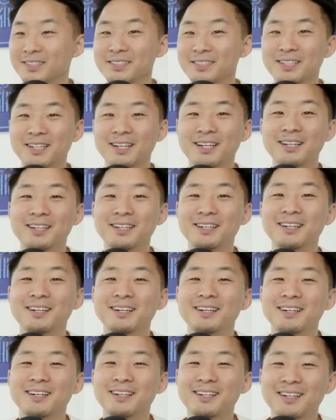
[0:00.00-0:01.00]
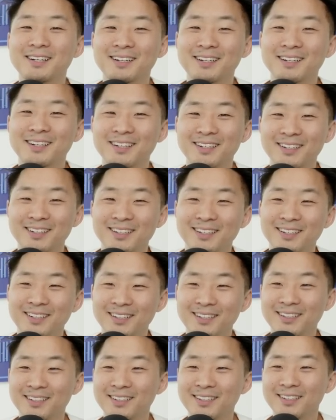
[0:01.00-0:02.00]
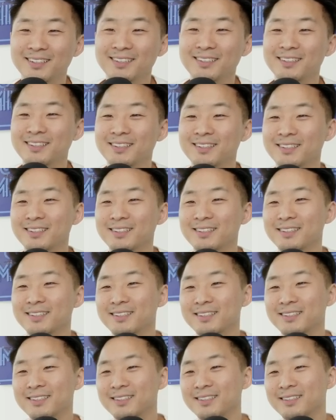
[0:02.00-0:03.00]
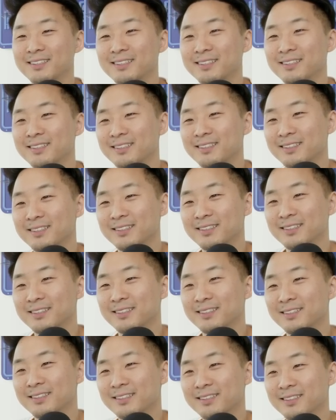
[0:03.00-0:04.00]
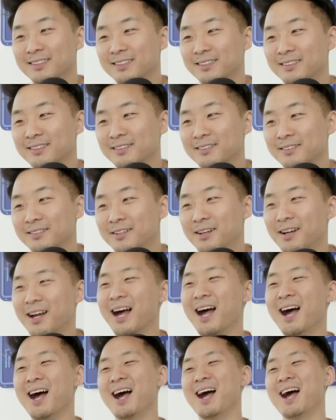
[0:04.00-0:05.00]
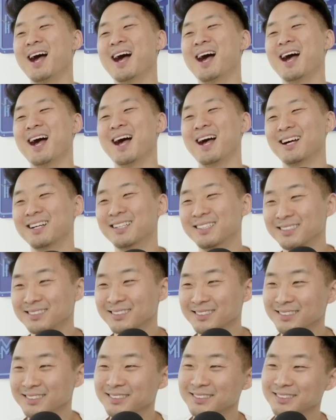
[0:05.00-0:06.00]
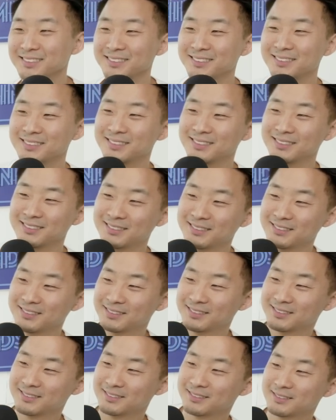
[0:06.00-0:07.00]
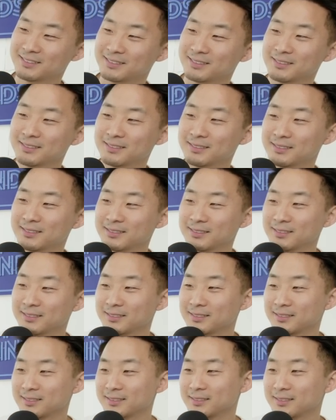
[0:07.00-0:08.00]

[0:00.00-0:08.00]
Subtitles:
The person shown says nothing.